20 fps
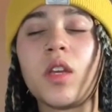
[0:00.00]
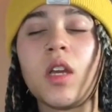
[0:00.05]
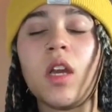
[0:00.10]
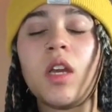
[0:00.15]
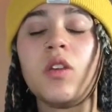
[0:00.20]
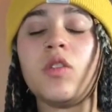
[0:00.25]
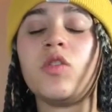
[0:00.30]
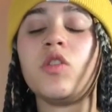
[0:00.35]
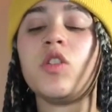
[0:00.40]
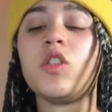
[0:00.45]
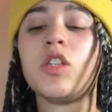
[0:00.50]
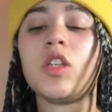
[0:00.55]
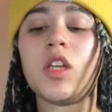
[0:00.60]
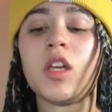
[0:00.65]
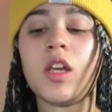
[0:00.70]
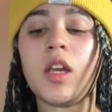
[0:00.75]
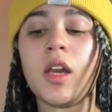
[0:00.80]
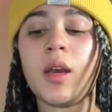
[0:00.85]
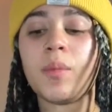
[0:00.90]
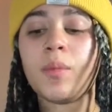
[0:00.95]

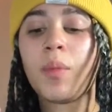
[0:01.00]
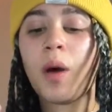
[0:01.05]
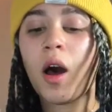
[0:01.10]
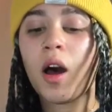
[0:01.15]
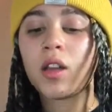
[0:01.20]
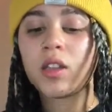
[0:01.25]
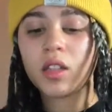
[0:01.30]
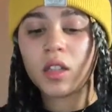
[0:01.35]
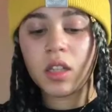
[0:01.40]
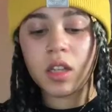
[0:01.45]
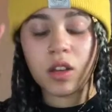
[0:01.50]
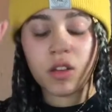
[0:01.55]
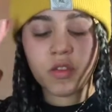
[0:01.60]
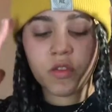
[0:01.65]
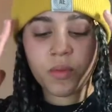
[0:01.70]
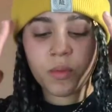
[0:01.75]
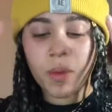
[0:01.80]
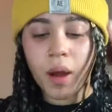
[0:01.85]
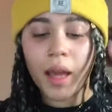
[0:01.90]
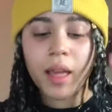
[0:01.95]
energy and
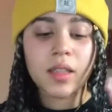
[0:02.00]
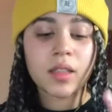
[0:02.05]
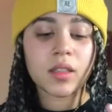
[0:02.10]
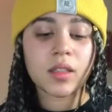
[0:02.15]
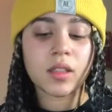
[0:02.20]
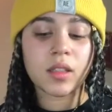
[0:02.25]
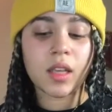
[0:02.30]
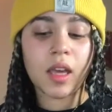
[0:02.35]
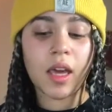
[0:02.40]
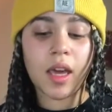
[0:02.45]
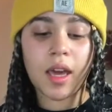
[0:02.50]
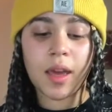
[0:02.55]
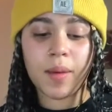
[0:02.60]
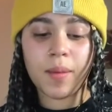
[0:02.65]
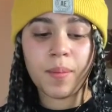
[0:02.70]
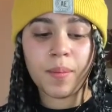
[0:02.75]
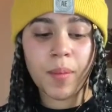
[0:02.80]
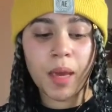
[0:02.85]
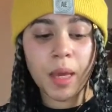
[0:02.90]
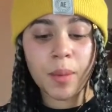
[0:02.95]
positive mindset
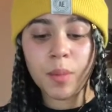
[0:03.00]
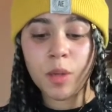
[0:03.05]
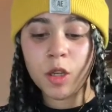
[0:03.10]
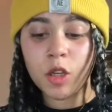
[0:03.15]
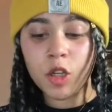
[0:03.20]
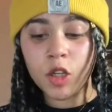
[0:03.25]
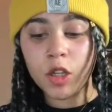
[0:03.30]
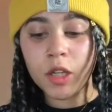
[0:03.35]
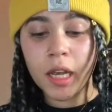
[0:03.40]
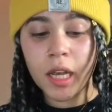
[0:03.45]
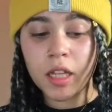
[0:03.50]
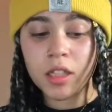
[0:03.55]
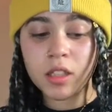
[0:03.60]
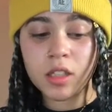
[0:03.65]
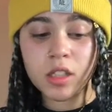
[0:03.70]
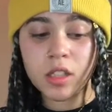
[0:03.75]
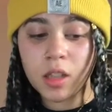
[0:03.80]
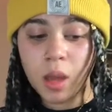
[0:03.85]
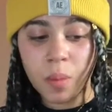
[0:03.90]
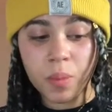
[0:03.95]
made me create
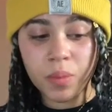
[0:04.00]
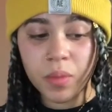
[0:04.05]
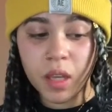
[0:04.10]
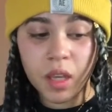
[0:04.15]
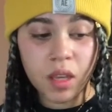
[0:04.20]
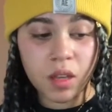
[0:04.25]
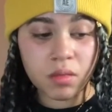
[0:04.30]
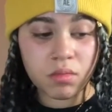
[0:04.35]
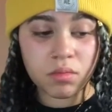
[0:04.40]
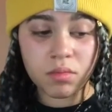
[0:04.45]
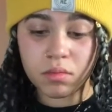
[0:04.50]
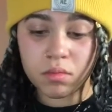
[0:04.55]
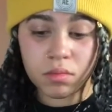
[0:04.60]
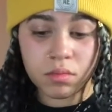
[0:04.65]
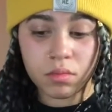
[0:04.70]
something